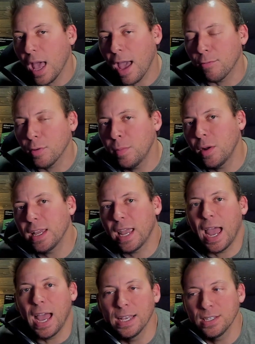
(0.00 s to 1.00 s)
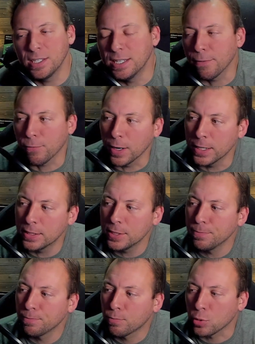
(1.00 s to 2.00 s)
Everybody has
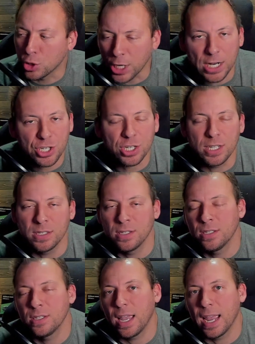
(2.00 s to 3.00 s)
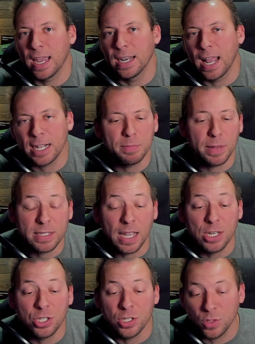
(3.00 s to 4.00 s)
different projections and
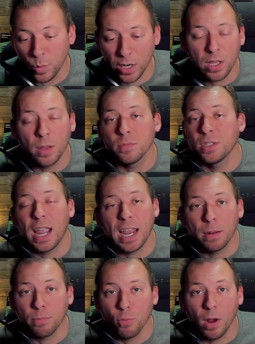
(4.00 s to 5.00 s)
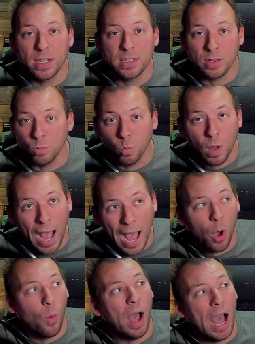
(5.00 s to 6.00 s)
expectations when it comes to ADA price and
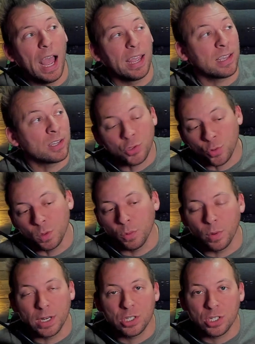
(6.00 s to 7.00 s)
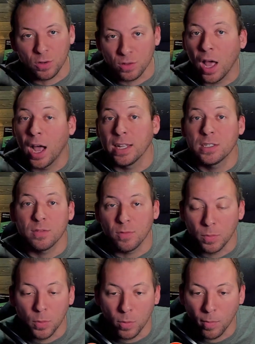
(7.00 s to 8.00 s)
how high it can truly reach during the heights of a
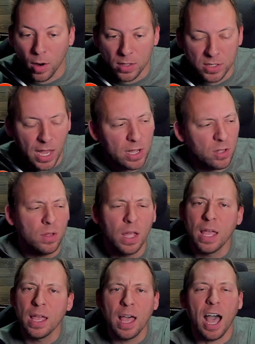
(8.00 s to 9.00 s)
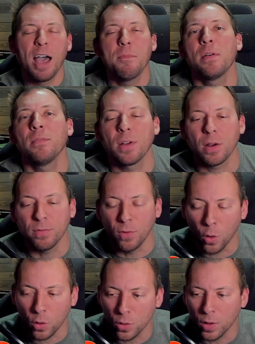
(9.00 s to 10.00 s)
bull market cycle. I've been very
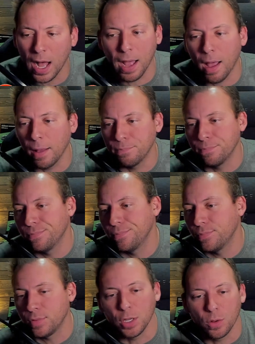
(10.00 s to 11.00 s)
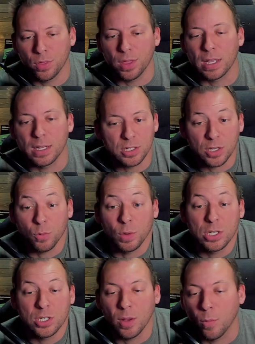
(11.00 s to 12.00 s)
vocal. I think it's going to
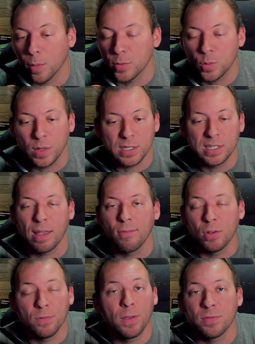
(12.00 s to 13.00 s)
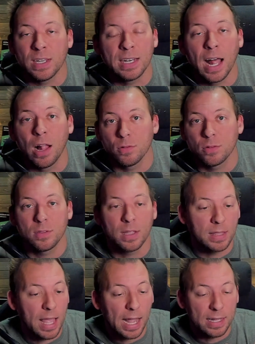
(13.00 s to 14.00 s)
reach somewhere between $7 to $15.
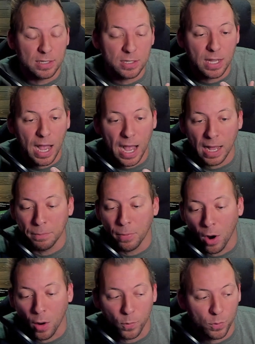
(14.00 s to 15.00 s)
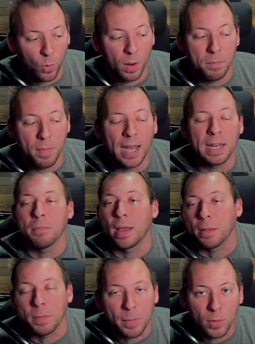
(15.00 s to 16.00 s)
And that is on par with what many,
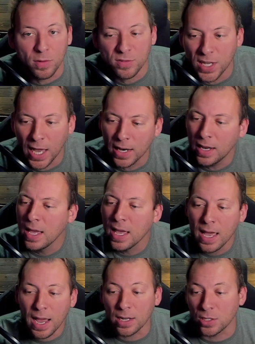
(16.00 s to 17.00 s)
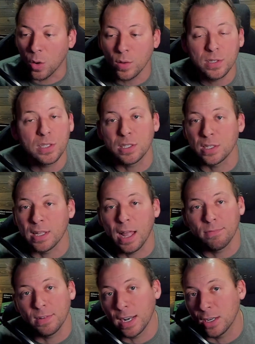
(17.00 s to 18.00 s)
many people have said. And as always, this is
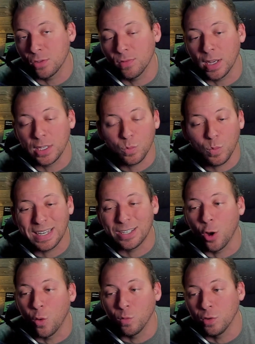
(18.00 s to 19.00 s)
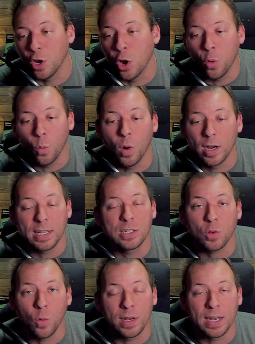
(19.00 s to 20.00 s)
not financial advice. We don't know what is
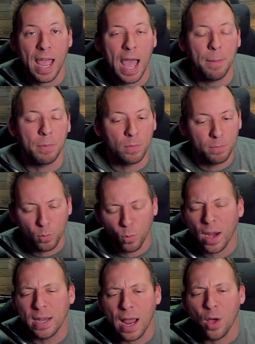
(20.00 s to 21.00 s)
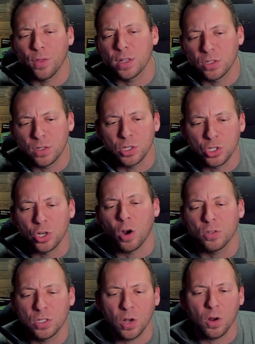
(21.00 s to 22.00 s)
going to happen. But right now that the
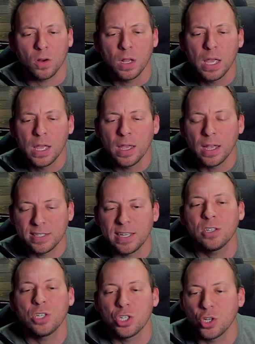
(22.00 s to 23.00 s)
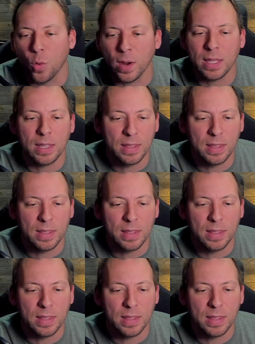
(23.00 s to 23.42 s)
charts are essentially showing